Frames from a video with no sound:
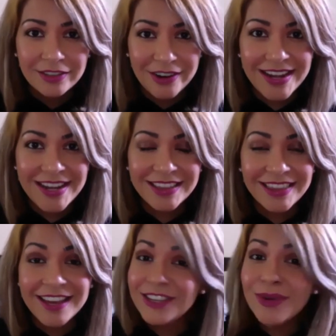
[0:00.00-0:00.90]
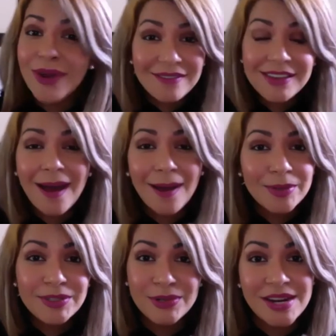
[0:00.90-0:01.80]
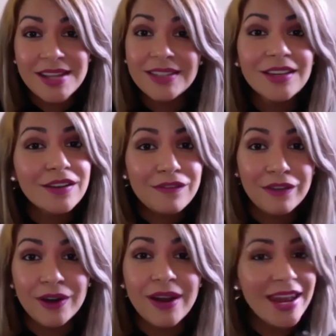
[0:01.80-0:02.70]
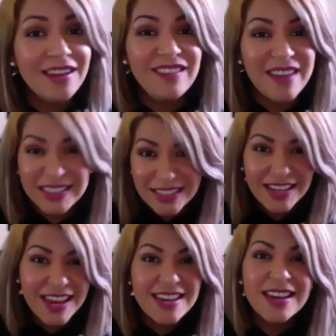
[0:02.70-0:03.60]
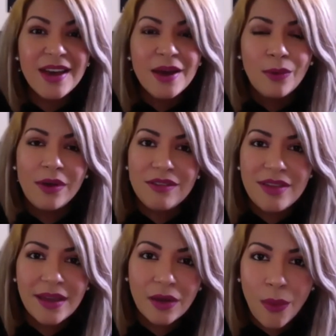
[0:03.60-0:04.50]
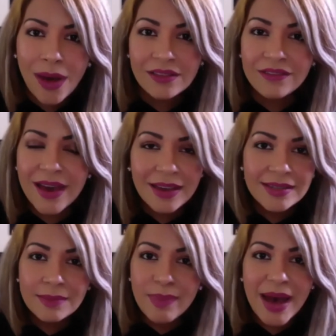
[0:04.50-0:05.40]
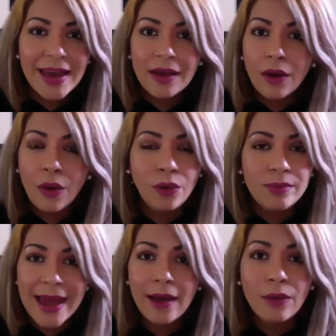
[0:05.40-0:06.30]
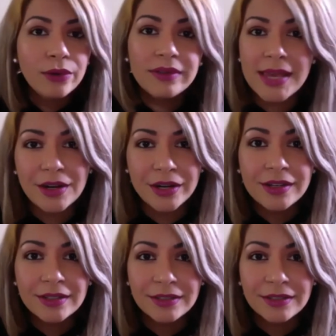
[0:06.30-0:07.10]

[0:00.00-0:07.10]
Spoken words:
right, that you have the opportunity to convert and investigate whether they are qualified to buy a home now or later,